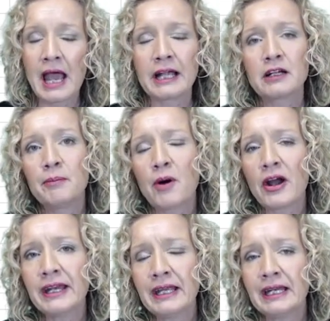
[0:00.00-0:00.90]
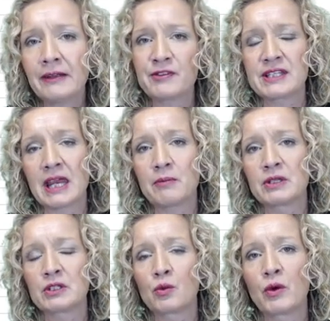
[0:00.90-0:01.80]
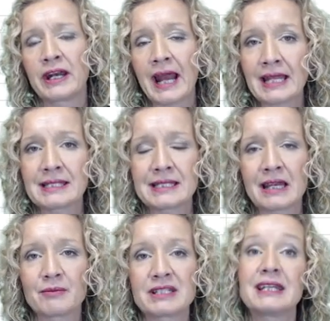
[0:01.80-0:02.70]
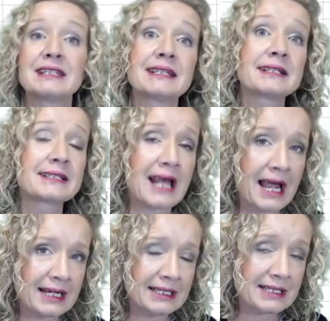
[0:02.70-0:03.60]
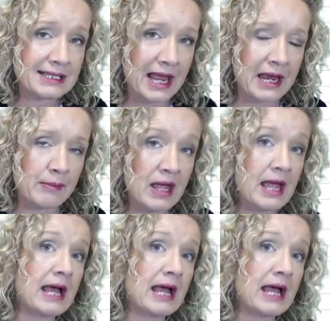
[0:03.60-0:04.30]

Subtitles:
And combining an if statement with an and statement is exactly the same